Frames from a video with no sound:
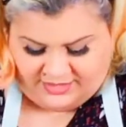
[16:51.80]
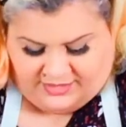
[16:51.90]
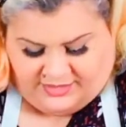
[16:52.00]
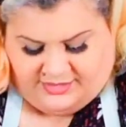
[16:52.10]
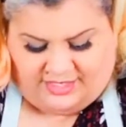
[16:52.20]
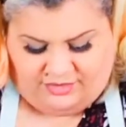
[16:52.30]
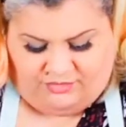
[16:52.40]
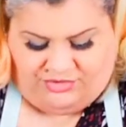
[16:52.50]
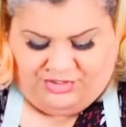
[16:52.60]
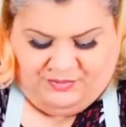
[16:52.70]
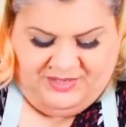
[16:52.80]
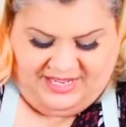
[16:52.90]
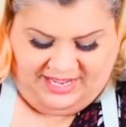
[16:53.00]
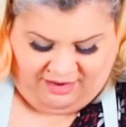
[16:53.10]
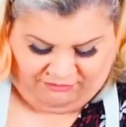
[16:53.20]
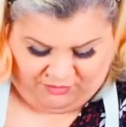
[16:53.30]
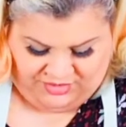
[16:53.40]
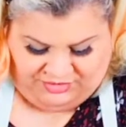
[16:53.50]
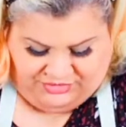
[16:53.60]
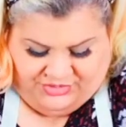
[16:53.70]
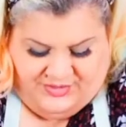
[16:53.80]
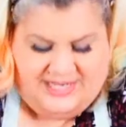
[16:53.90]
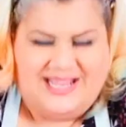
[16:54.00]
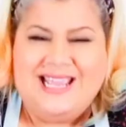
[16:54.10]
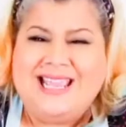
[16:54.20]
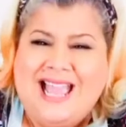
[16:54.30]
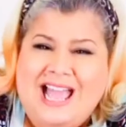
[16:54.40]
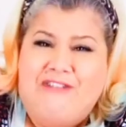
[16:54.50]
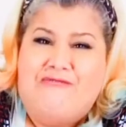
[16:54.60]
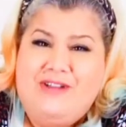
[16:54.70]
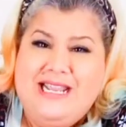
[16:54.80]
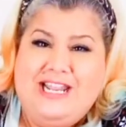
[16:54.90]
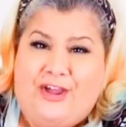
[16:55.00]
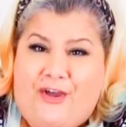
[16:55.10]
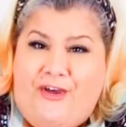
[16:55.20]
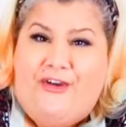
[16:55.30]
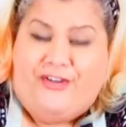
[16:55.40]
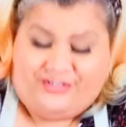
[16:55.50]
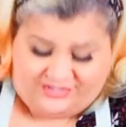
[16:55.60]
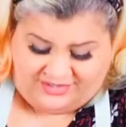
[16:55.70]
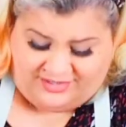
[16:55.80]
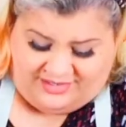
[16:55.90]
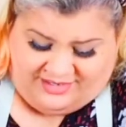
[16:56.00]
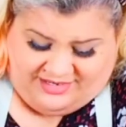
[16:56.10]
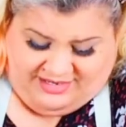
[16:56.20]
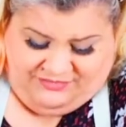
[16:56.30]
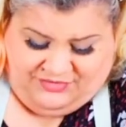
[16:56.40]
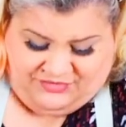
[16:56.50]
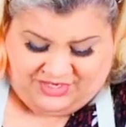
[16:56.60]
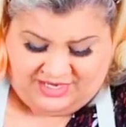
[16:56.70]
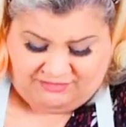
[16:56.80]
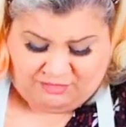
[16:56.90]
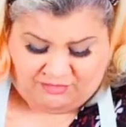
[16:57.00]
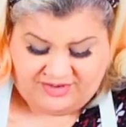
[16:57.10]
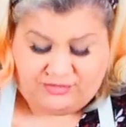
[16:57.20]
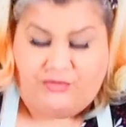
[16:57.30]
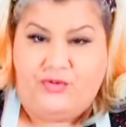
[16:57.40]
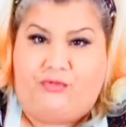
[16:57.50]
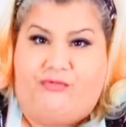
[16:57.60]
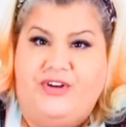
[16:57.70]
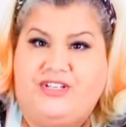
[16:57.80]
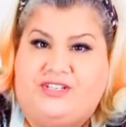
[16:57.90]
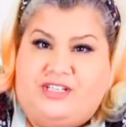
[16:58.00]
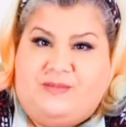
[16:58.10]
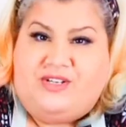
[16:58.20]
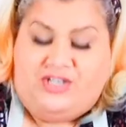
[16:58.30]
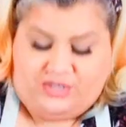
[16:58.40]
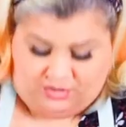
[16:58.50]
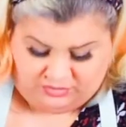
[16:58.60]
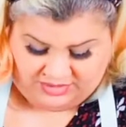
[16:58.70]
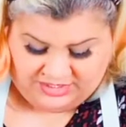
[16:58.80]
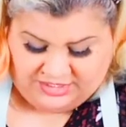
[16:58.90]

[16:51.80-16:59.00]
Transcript: So just be careful when you're doing it. It can really hurt if you've taken it from a freezer, or if your fridge is especially cold.